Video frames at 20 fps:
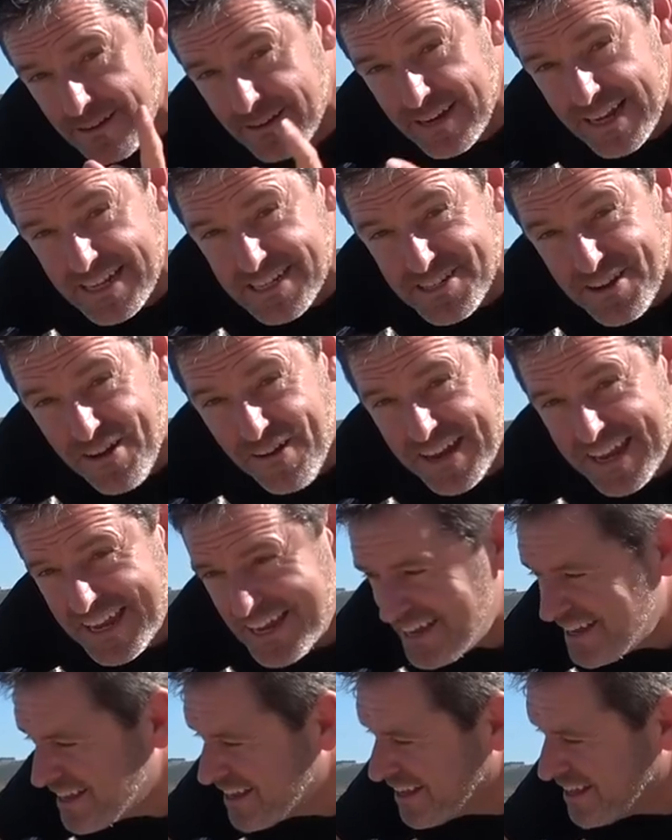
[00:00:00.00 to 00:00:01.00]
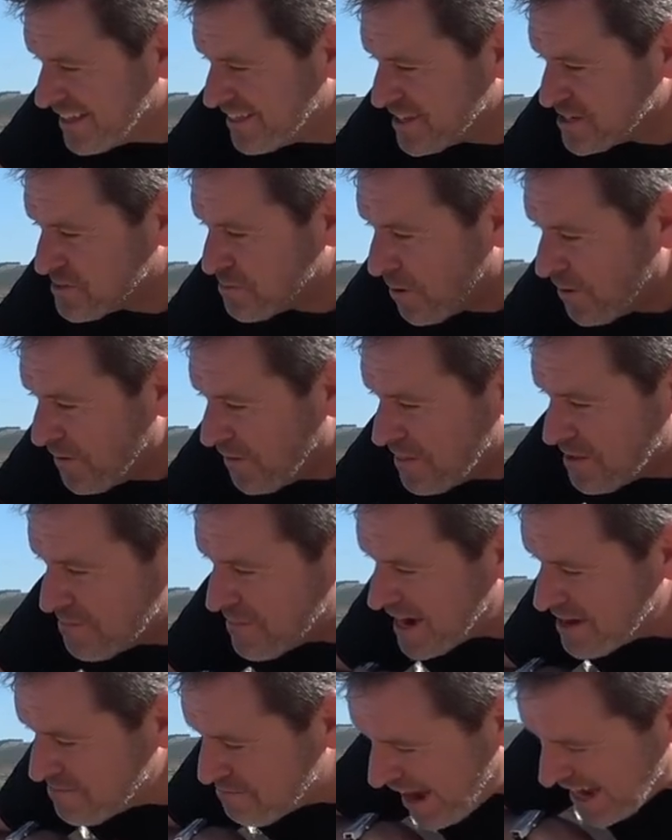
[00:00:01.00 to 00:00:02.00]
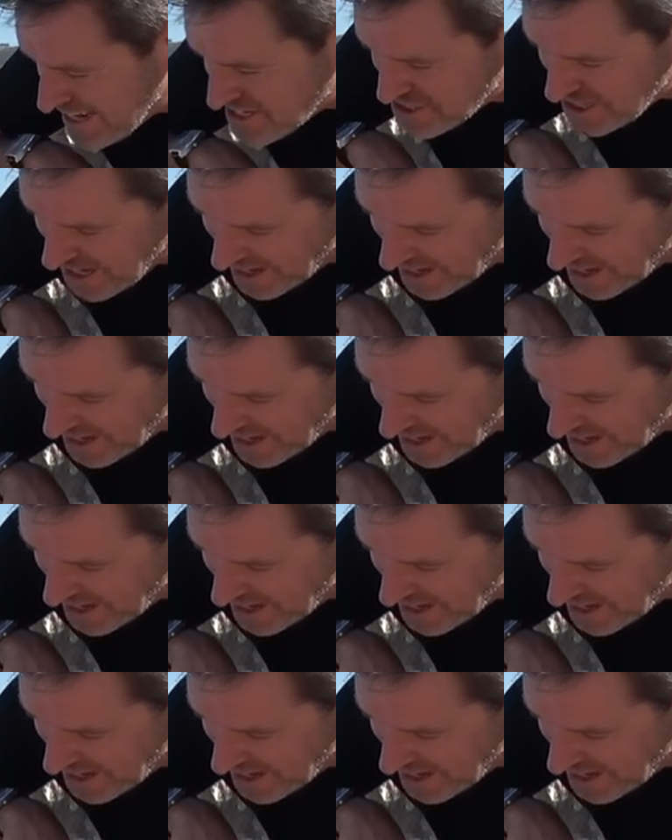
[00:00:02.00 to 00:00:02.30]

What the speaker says: Let's start here. There's one on the main badge